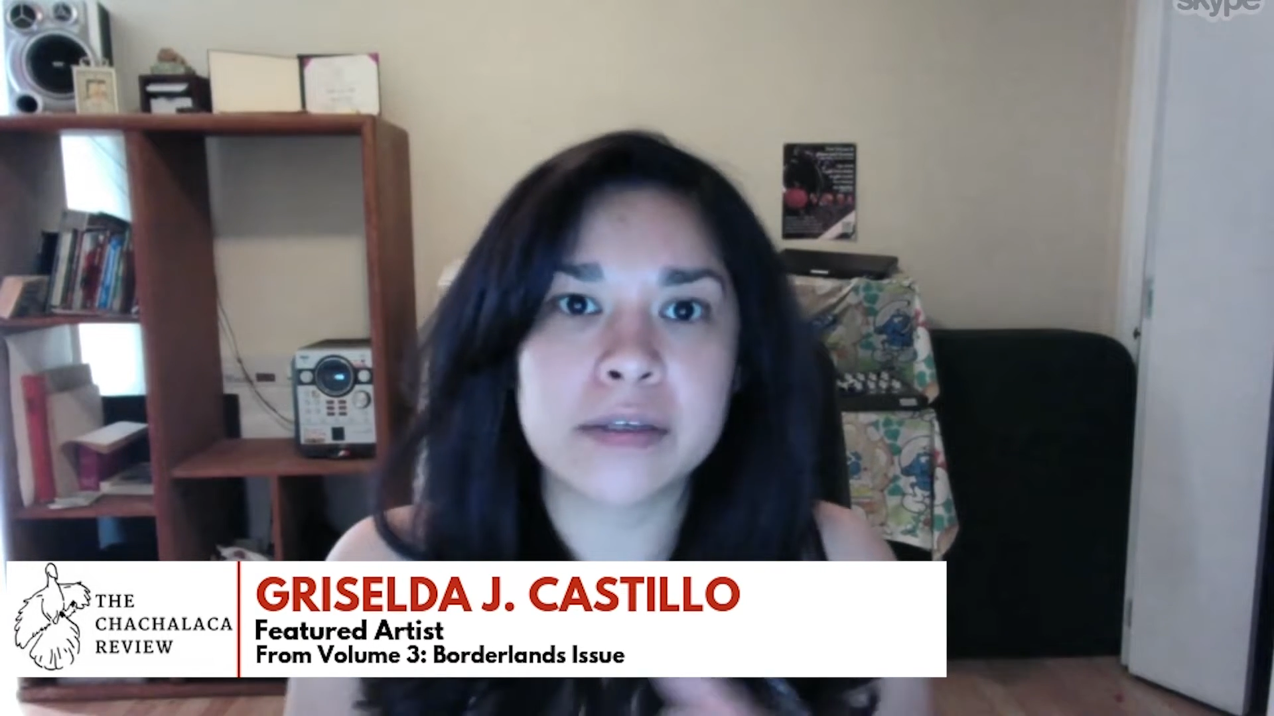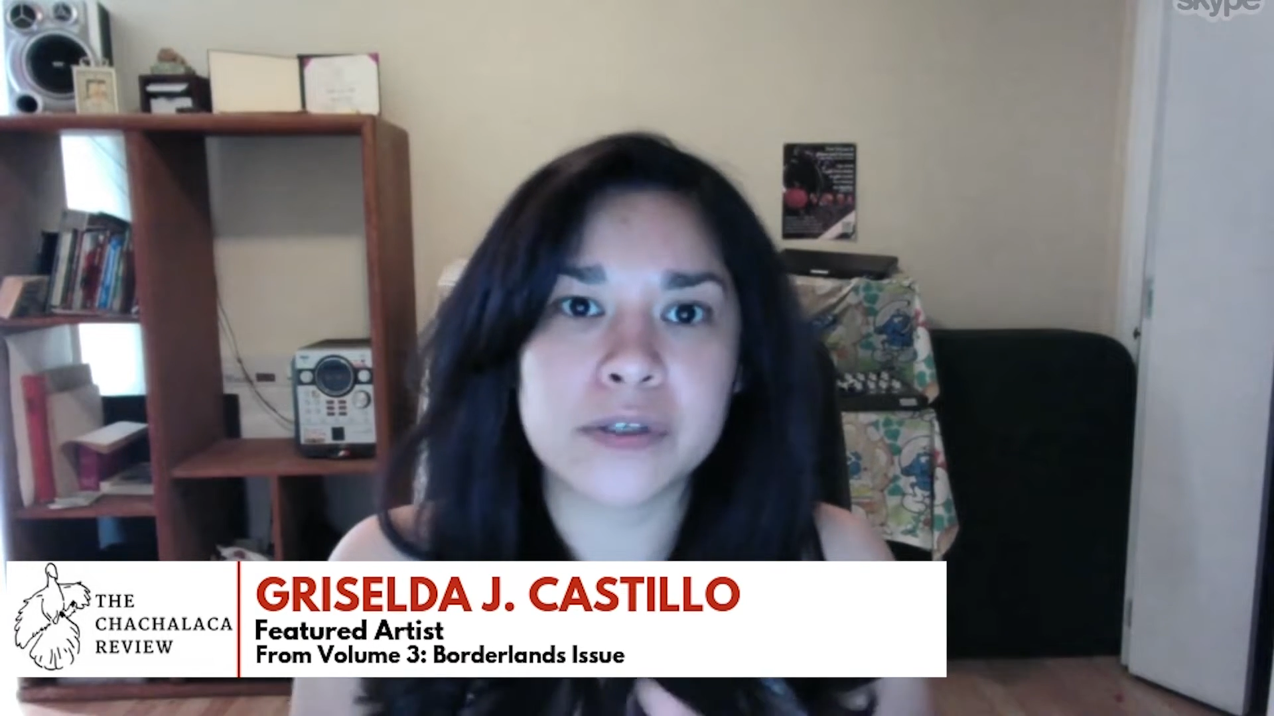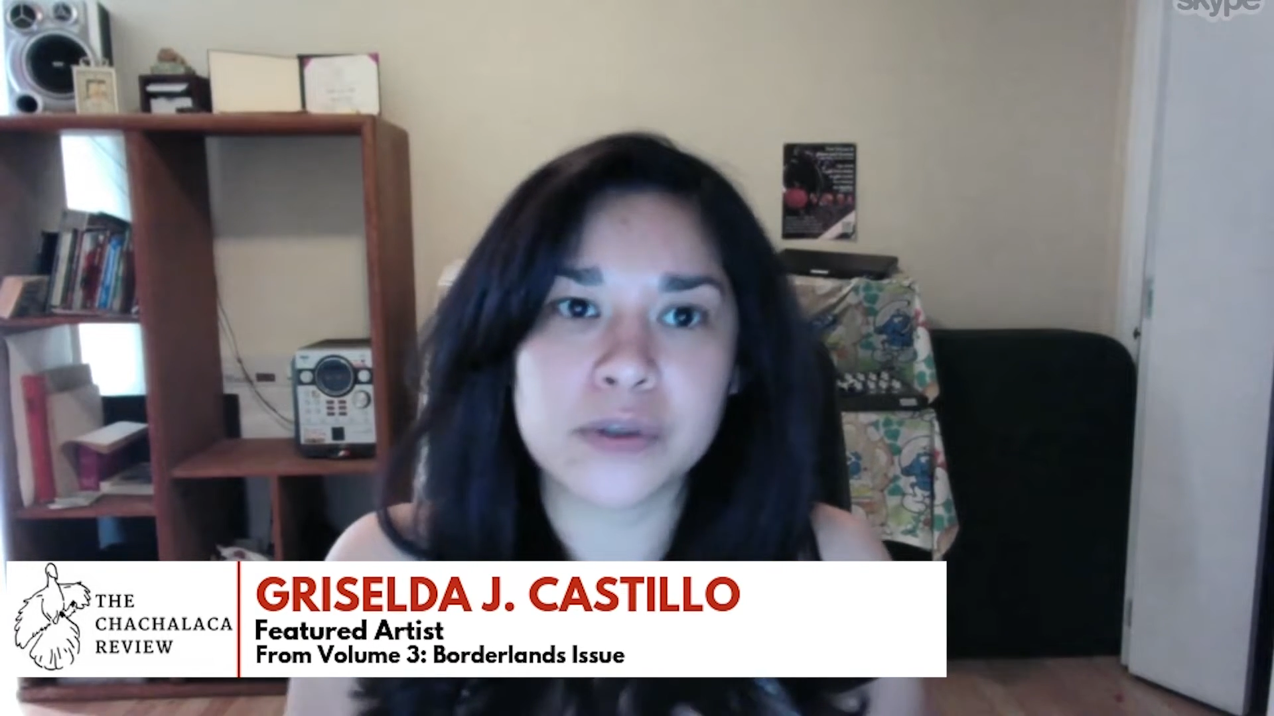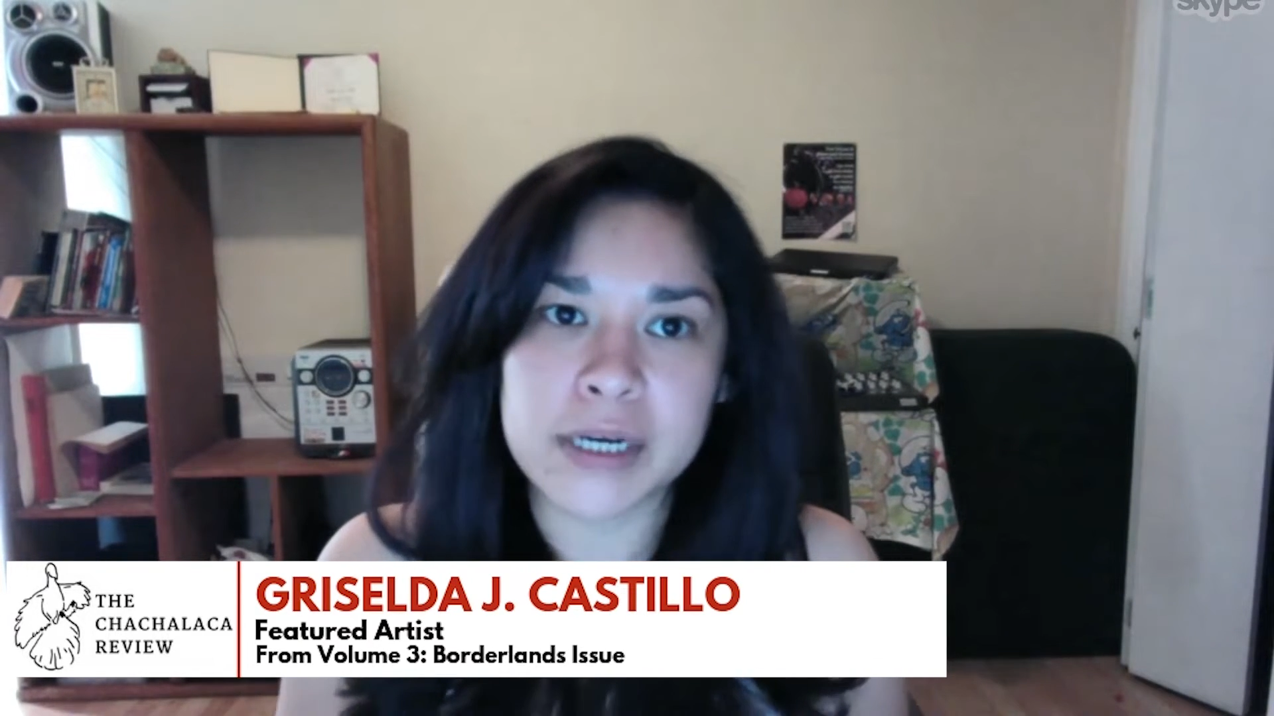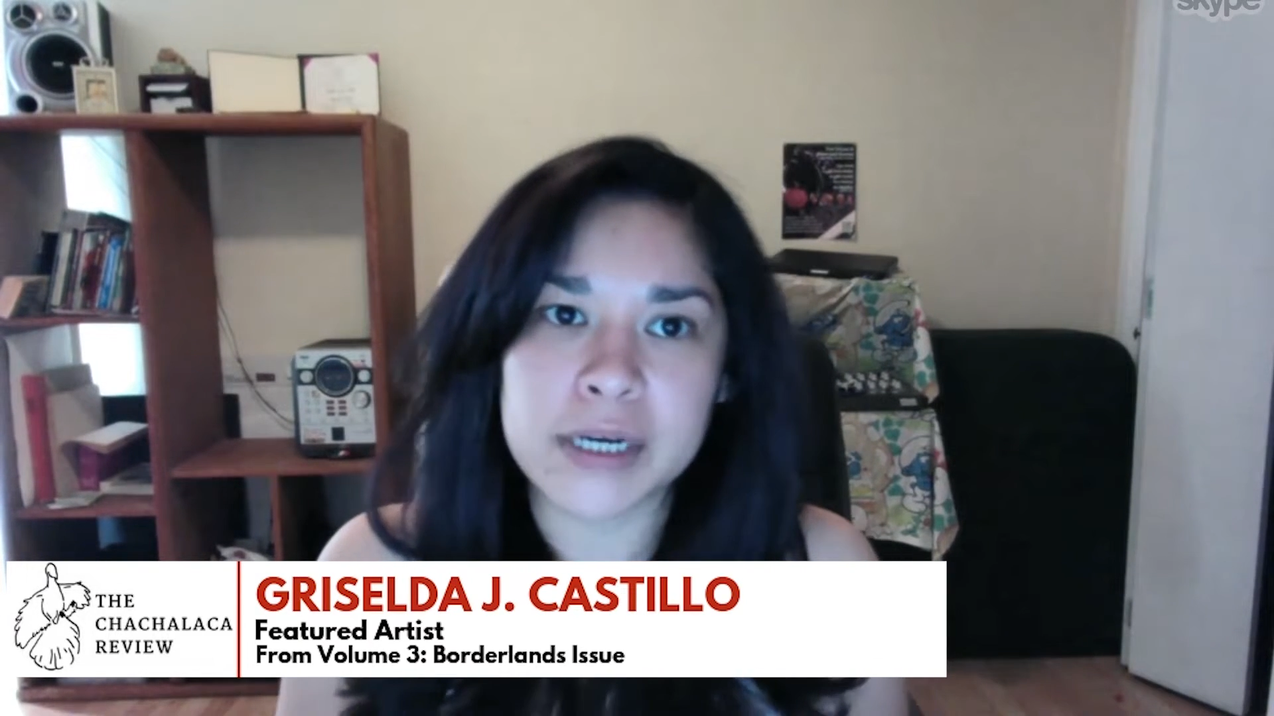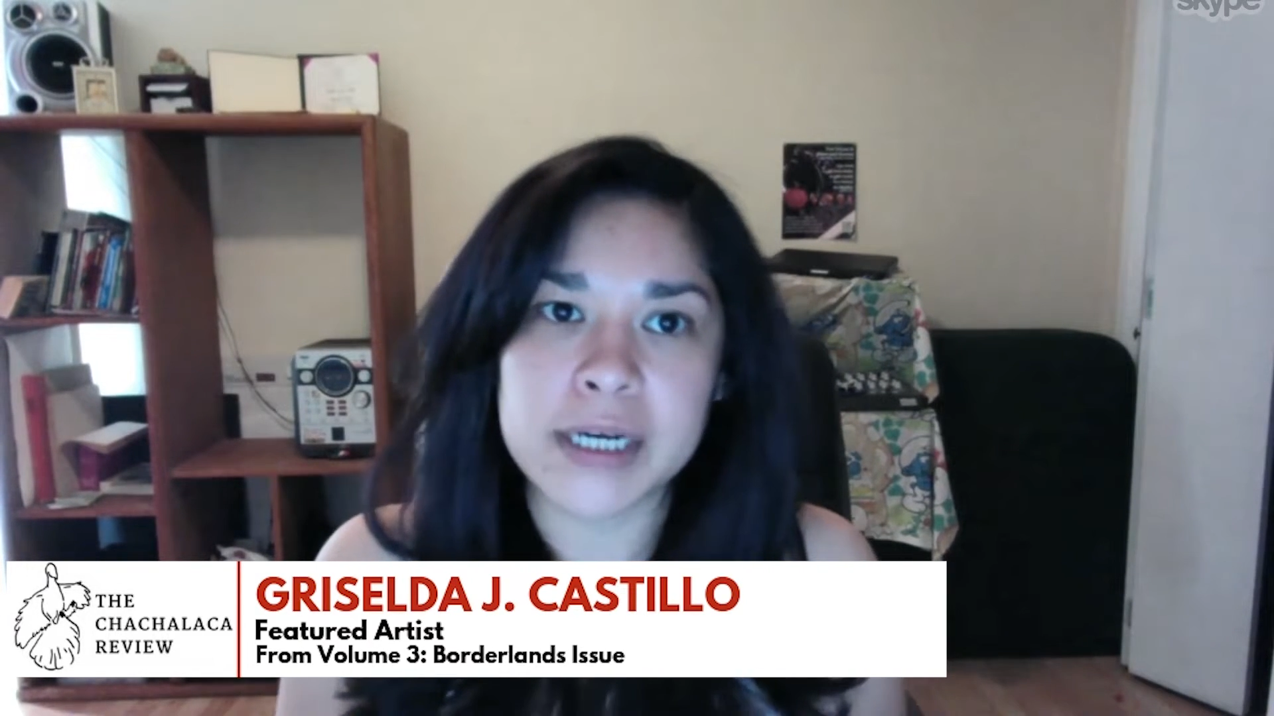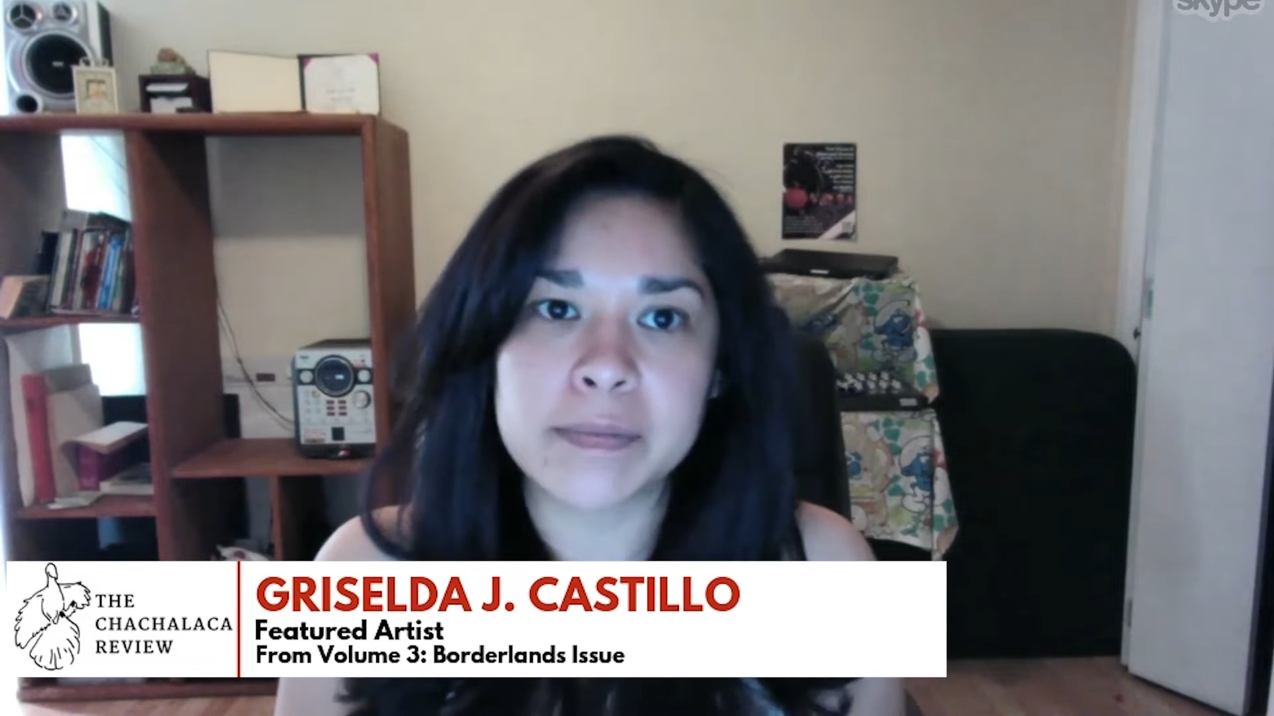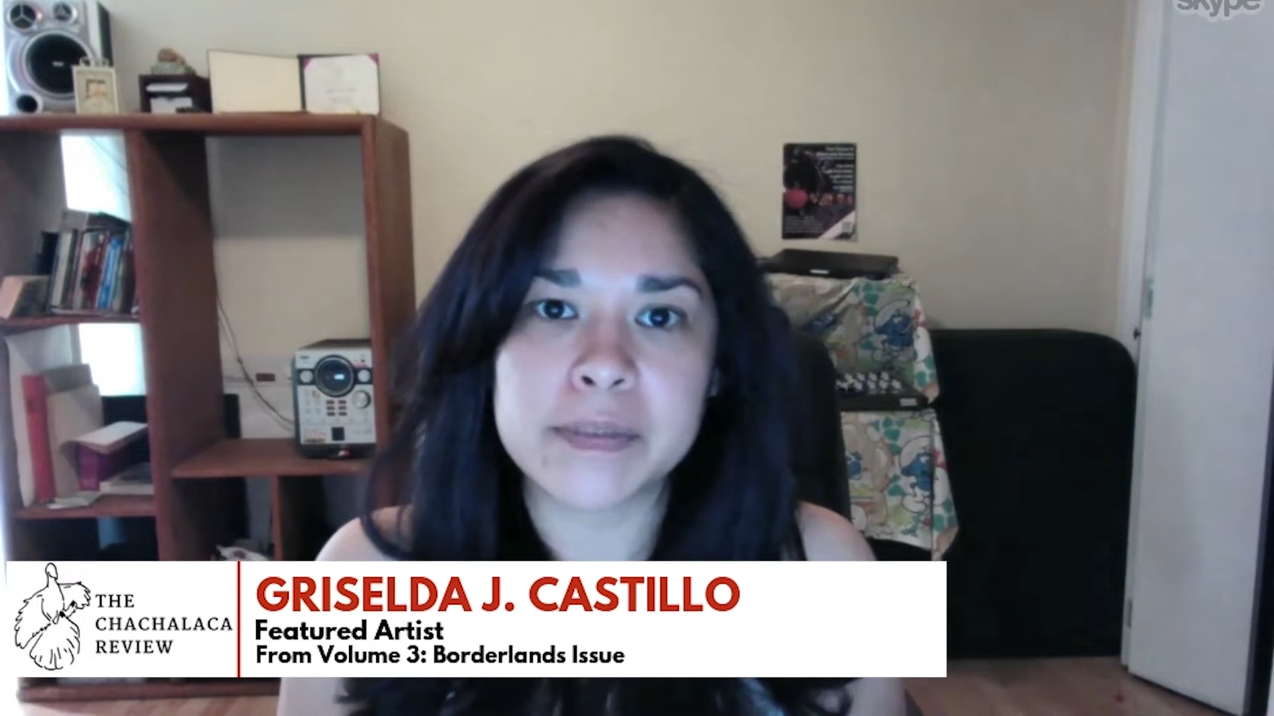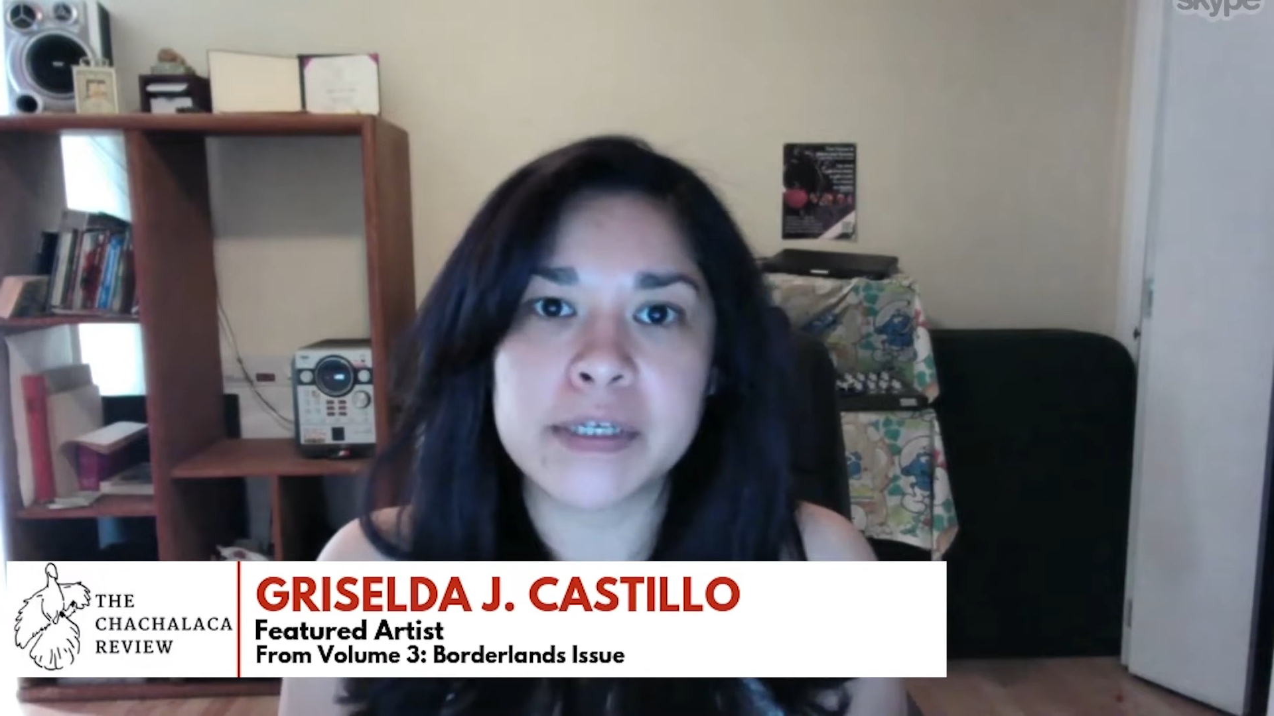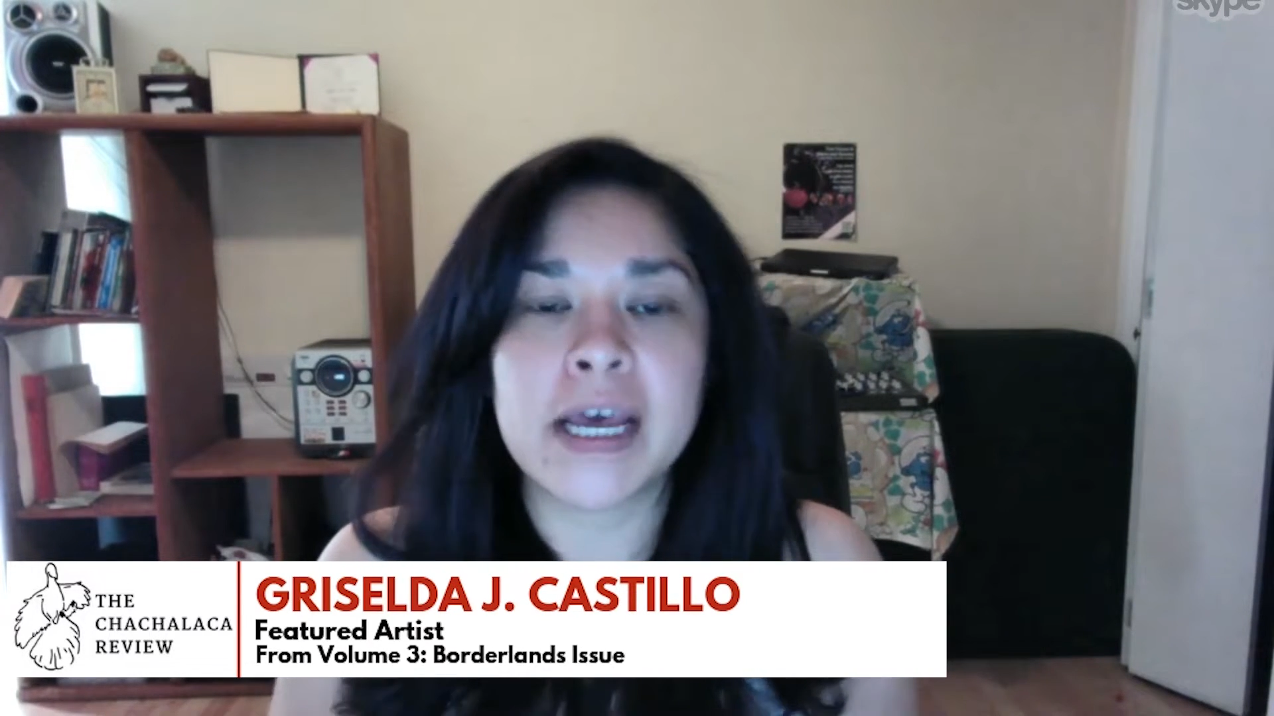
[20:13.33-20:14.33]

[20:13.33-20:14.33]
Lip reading: script,